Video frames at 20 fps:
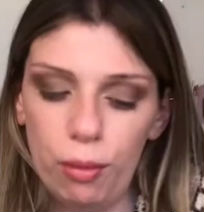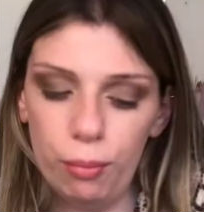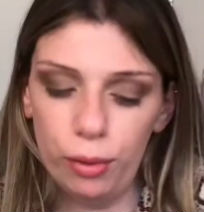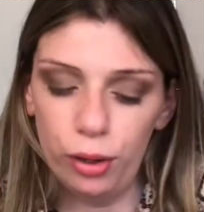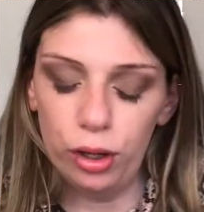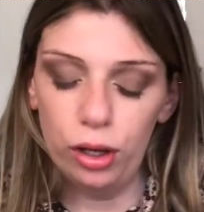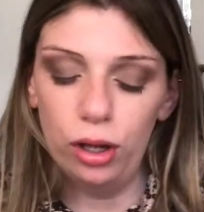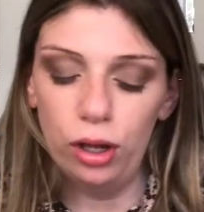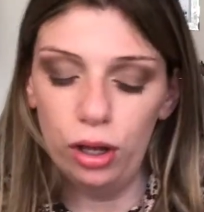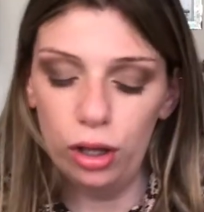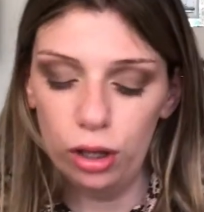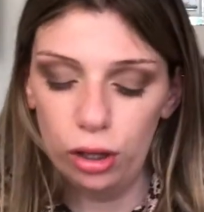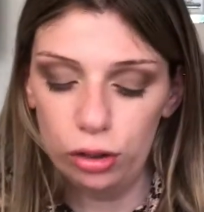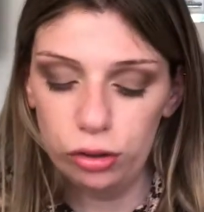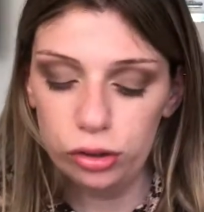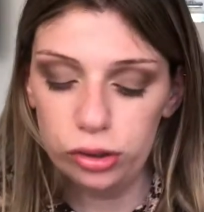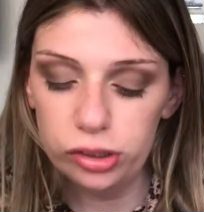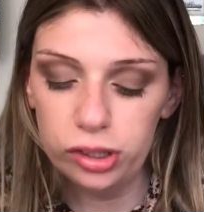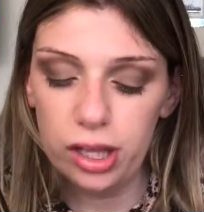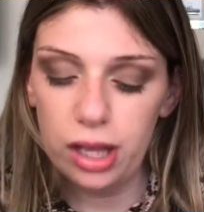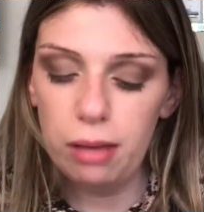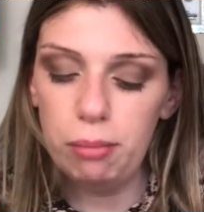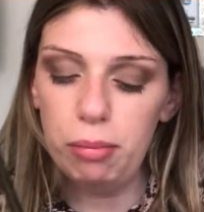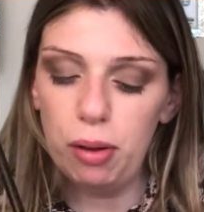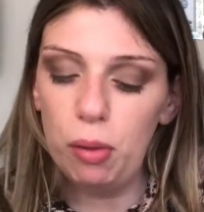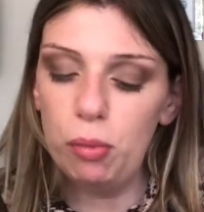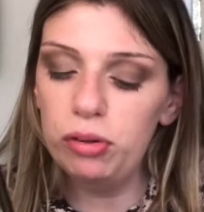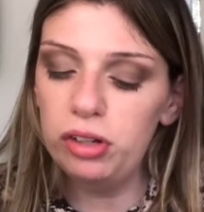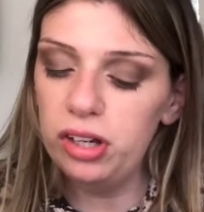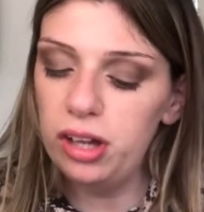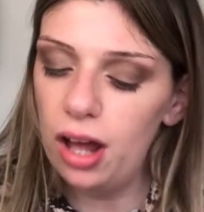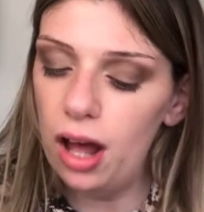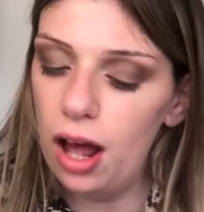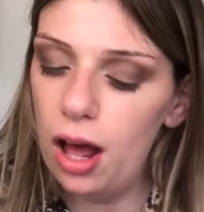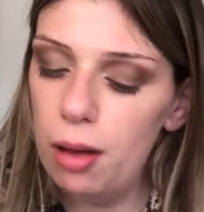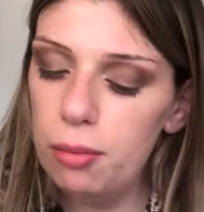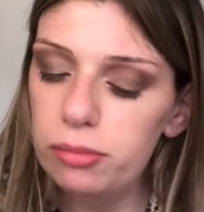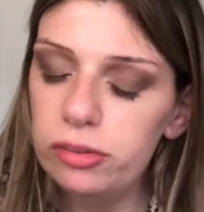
going to just keep building it up